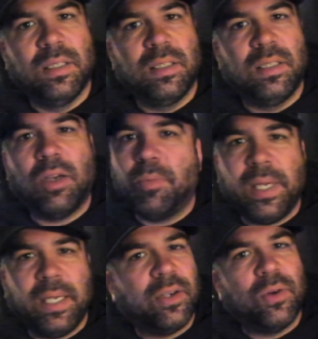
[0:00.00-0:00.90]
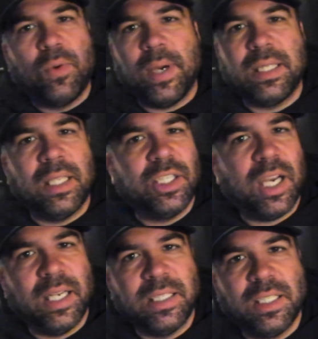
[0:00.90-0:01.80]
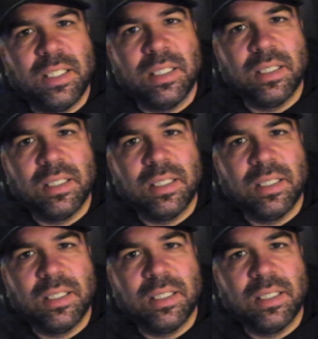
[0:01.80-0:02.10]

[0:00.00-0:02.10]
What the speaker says: Don't be so quick to judge.